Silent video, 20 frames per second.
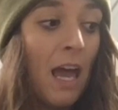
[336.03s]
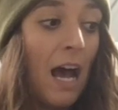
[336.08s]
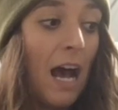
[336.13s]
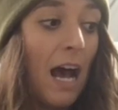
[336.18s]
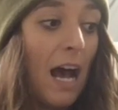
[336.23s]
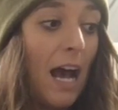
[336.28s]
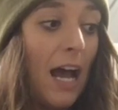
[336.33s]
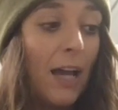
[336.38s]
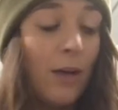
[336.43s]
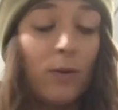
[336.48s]

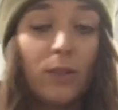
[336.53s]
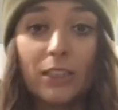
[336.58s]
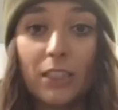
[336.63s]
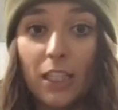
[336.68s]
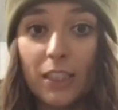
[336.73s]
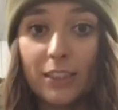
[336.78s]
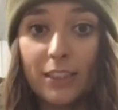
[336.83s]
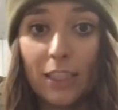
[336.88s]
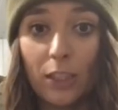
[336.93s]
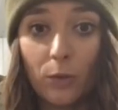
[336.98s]
I was
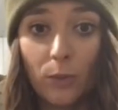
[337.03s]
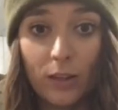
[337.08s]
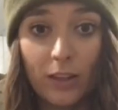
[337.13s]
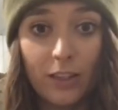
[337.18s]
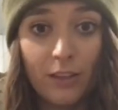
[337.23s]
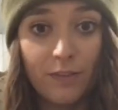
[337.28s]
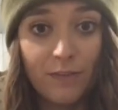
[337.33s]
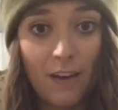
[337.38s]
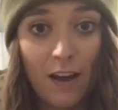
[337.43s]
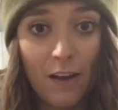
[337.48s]
hunting with the
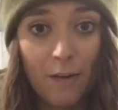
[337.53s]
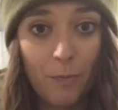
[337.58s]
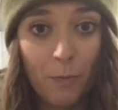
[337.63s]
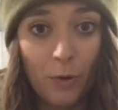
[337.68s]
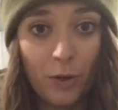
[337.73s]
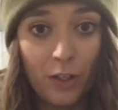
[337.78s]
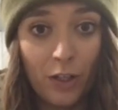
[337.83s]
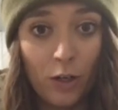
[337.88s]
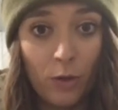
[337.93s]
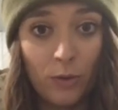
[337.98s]

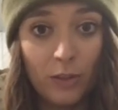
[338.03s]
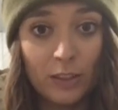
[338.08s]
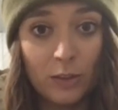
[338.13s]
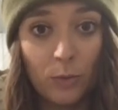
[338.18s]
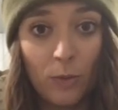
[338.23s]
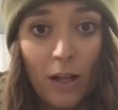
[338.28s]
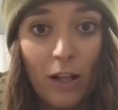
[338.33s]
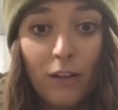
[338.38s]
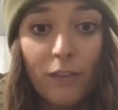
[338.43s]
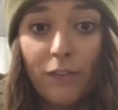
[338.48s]
5.0 as
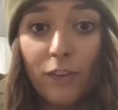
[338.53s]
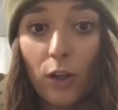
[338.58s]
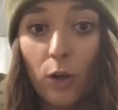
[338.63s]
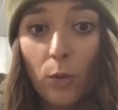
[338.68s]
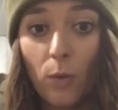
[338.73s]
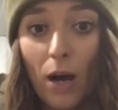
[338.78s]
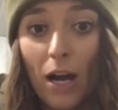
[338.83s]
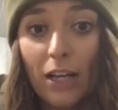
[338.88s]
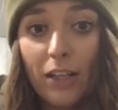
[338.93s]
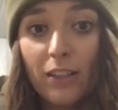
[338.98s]
well for a
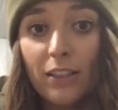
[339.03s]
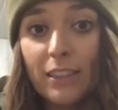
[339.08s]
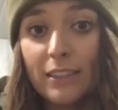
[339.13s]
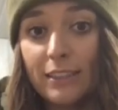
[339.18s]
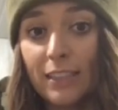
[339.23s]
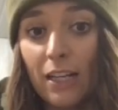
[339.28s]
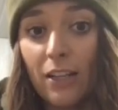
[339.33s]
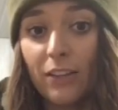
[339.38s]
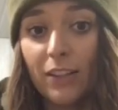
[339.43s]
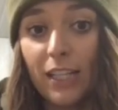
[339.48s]
while
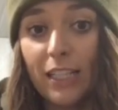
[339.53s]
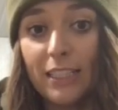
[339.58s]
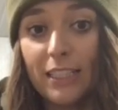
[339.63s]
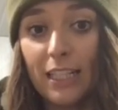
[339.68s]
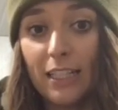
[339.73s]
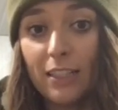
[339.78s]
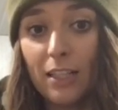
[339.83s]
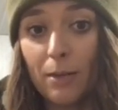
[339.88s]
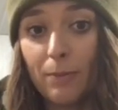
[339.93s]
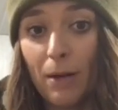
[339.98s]
until they
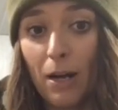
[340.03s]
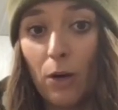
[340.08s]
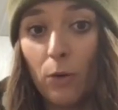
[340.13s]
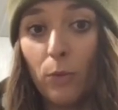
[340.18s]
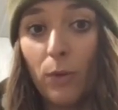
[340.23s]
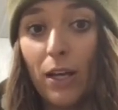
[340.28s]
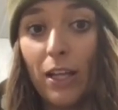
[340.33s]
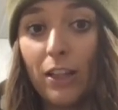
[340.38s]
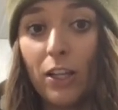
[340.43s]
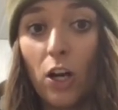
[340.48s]
did come out
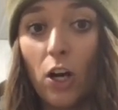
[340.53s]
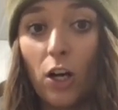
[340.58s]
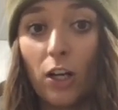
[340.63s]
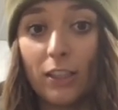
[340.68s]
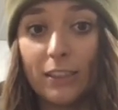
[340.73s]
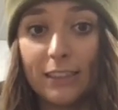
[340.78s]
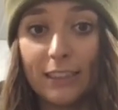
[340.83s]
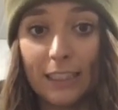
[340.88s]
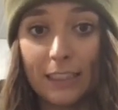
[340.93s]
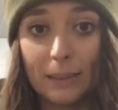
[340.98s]
with our
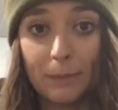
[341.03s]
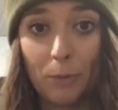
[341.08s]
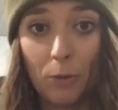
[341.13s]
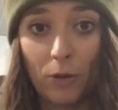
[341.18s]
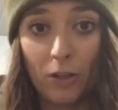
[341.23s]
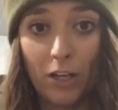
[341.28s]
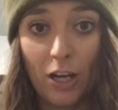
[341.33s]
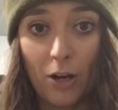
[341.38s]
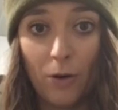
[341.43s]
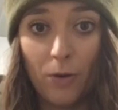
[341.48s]

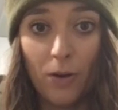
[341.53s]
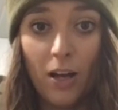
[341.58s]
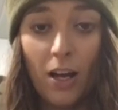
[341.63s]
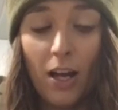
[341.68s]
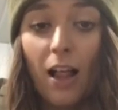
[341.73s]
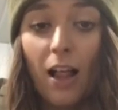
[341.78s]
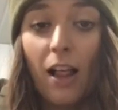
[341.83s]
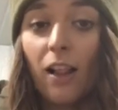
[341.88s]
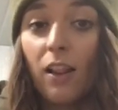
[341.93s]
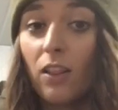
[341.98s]
6.0.
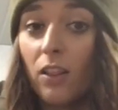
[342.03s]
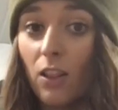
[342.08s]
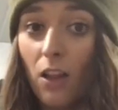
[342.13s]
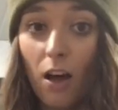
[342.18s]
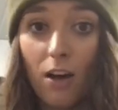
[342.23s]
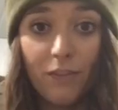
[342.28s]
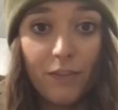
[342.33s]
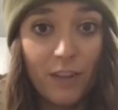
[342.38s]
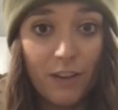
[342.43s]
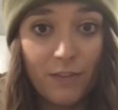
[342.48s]

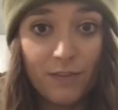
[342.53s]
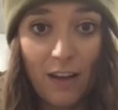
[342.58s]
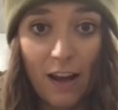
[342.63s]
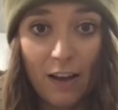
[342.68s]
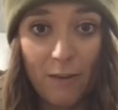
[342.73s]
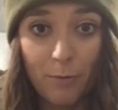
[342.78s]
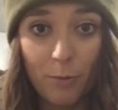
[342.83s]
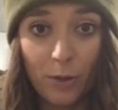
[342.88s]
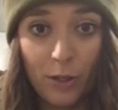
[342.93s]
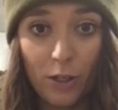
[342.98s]
Love the
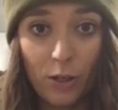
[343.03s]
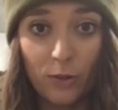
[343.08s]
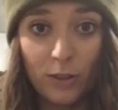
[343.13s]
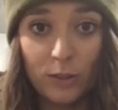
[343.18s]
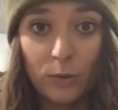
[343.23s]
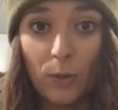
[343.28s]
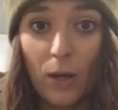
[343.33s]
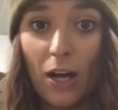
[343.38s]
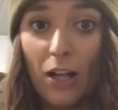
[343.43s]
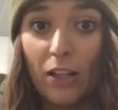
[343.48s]
5.0
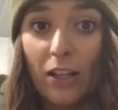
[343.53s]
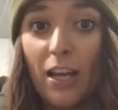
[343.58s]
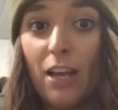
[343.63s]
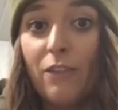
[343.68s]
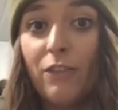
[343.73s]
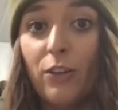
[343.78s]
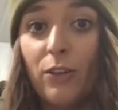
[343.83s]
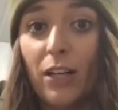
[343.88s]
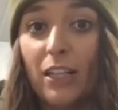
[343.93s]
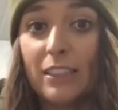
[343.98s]
as well.
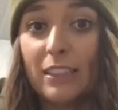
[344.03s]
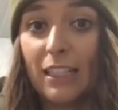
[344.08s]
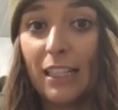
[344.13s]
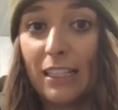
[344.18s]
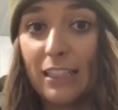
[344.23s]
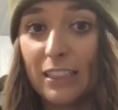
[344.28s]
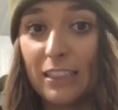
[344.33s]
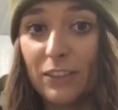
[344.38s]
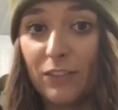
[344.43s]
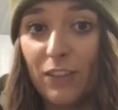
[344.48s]
If you guys
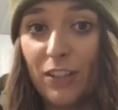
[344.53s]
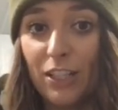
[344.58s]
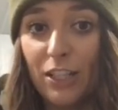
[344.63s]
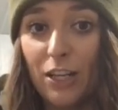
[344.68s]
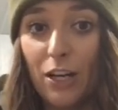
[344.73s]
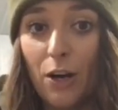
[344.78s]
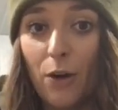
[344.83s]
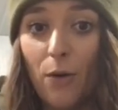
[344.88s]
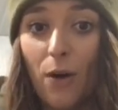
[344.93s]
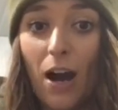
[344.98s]
like this
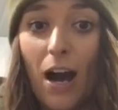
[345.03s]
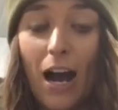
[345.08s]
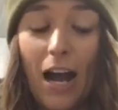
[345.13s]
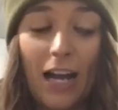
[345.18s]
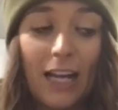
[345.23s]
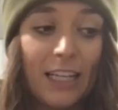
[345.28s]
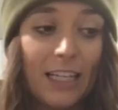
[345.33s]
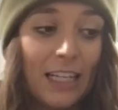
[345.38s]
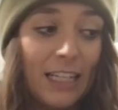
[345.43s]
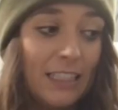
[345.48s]
video,
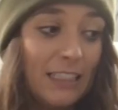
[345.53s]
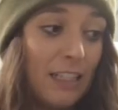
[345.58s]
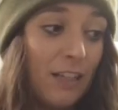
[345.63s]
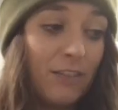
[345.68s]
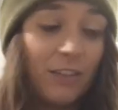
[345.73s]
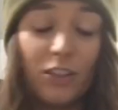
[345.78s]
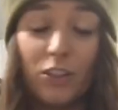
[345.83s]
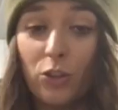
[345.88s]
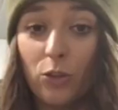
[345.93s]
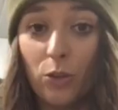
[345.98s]
I can
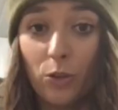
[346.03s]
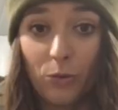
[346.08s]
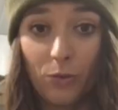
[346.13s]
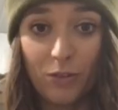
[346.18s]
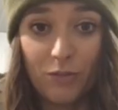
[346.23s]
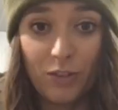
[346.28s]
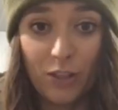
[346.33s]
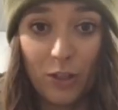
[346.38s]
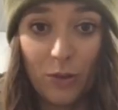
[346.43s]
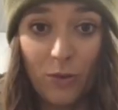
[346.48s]
definitely do a
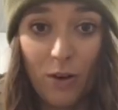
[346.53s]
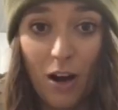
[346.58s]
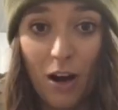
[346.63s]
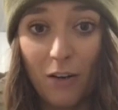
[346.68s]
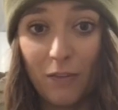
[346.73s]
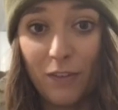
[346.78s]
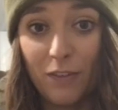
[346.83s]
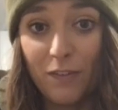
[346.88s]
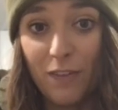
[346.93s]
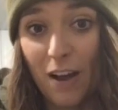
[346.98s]
review
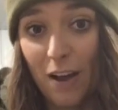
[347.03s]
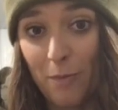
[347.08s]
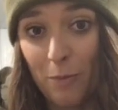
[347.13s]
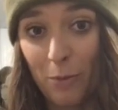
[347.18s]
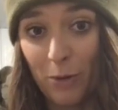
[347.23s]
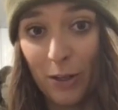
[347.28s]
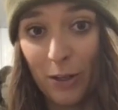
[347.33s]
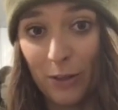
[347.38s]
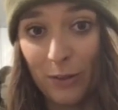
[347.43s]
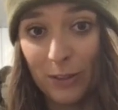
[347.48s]
of the
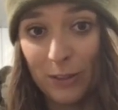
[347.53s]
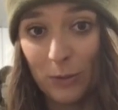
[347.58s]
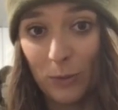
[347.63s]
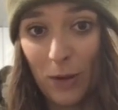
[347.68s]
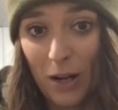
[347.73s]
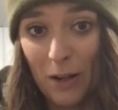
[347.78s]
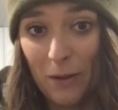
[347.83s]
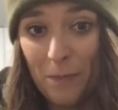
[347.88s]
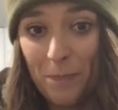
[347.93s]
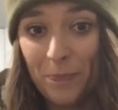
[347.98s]
5.0 as
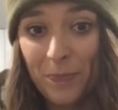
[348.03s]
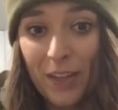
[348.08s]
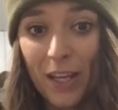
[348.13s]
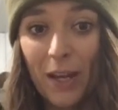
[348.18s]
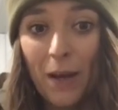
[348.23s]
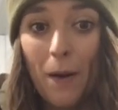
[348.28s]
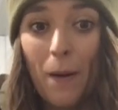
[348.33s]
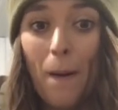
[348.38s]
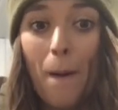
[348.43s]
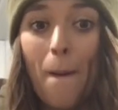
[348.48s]
well.
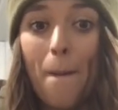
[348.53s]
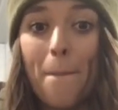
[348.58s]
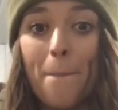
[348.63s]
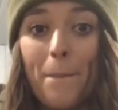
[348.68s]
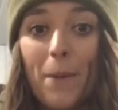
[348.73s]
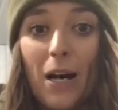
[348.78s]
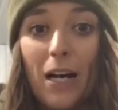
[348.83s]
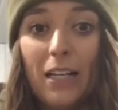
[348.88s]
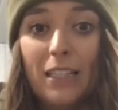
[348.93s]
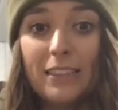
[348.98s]

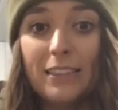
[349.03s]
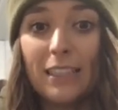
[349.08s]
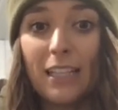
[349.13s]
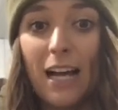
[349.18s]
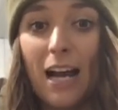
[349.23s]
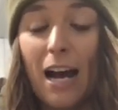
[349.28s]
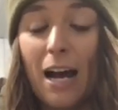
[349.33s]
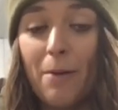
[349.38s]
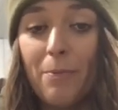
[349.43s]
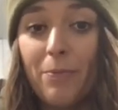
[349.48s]
But
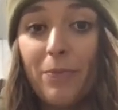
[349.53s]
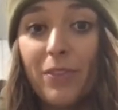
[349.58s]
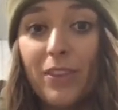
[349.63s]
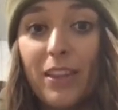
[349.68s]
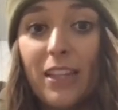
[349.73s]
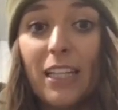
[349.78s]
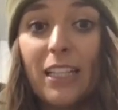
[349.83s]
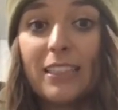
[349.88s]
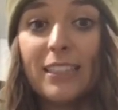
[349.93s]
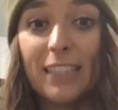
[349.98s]

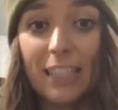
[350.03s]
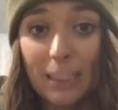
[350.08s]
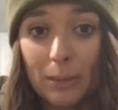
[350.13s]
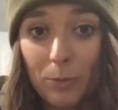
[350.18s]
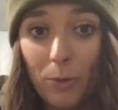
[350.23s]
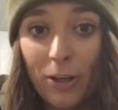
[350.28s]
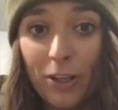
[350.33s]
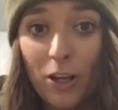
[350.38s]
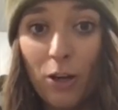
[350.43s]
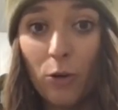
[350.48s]
the
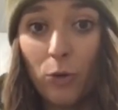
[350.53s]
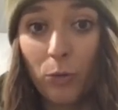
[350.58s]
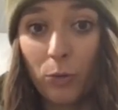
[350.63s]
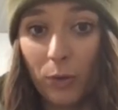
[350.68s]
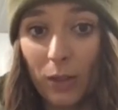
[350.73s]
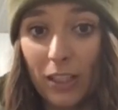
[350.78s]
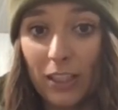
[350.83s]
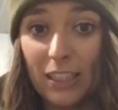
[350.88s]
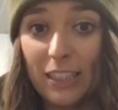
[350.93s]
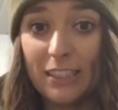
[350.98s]
6.0
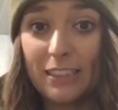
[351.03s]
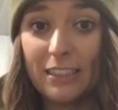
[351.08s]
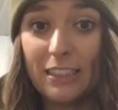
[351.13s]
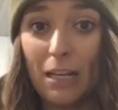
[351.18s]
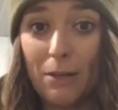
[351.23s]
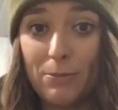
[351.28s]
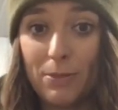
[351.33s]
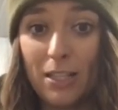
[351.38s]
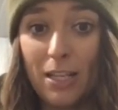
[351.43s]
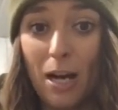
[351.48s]
really
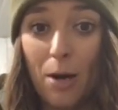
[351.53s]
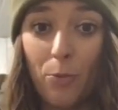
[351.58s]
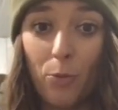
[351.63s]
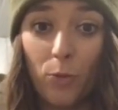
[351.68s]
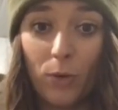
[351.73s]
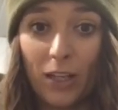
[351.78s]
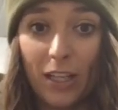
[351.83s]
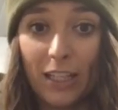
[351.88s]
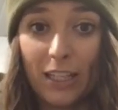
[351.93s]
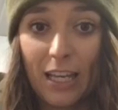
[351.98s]
stepped it up
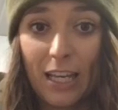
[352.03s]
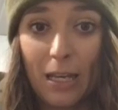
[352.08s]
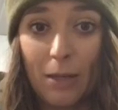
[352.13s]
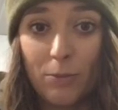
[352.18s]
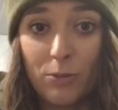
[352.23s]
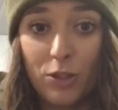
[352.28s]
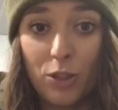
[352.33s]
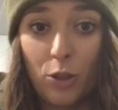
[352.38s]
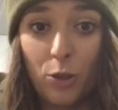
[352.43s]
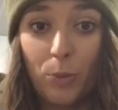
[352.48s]
when it
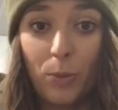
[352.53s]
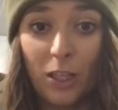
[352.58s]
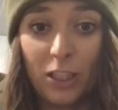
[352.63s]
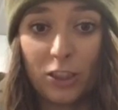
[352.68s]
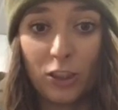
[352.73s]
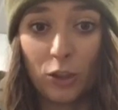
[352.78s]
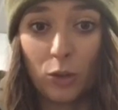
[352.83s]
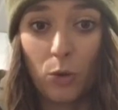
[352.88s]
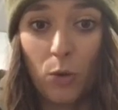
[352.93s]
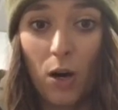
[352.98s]
came to
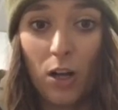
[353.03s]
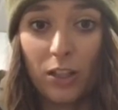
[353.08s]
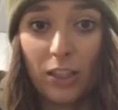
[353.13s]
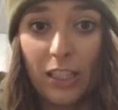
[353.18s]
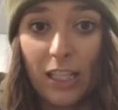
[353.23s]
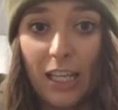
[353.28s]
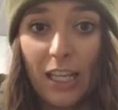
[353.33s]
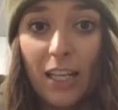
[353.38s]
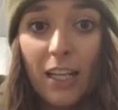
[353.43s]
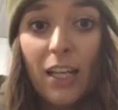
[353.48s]
picture
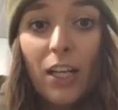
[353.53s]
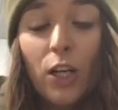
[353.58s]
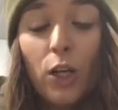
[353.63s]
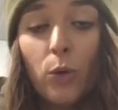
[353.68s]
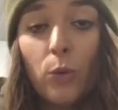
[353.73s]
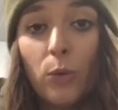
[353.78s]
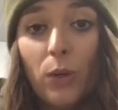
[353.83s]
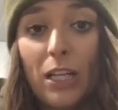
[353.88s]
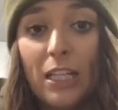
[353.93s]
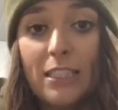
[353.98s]
quality.
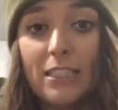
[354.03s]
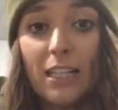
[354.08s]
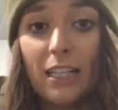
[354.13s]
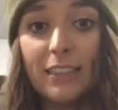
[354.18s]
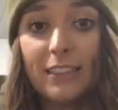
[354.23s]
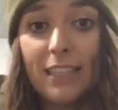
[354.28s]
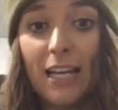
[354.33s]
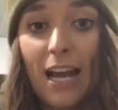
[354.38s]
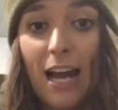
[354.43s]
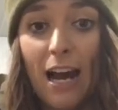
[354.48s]
It
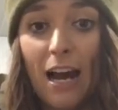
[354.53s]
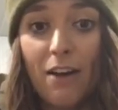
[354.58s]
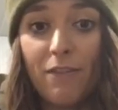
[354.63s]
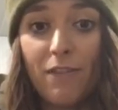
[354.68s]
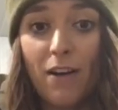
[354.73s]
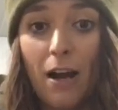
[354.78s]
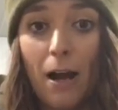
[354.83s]
does have